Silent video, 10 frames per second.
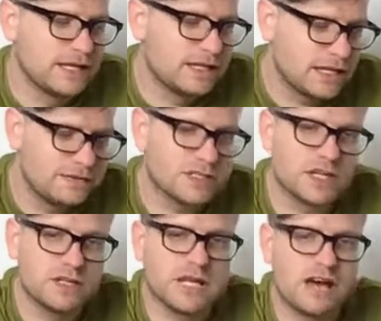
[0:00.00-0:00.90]
Television
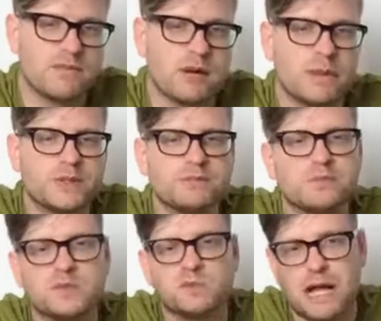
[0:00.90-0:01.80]
I used to have in my bedroom.
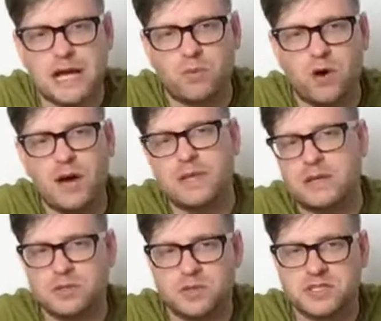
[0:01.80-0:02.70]
It's black and white with a
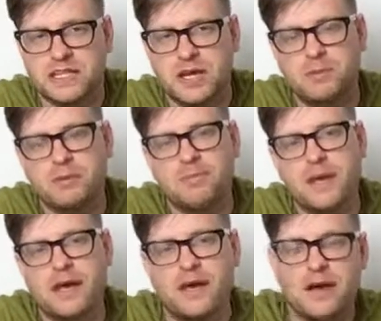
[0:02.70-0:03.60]
little twisty knob.
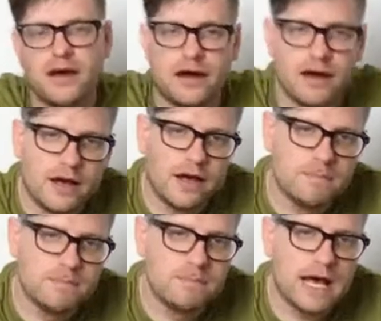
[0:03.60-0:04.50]

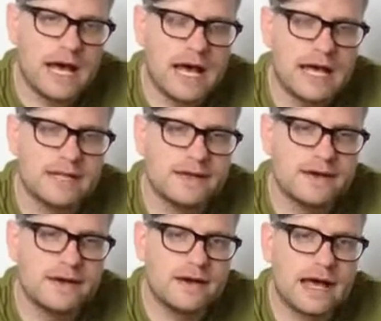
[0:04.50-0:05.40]
And
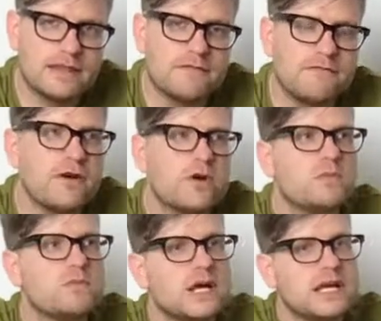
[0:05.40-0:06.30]
the
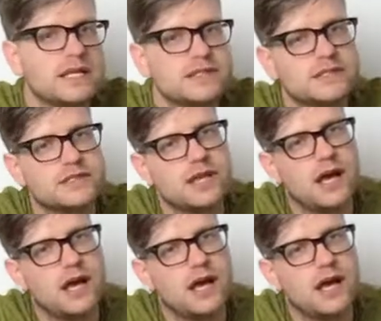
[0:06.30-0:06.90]
film is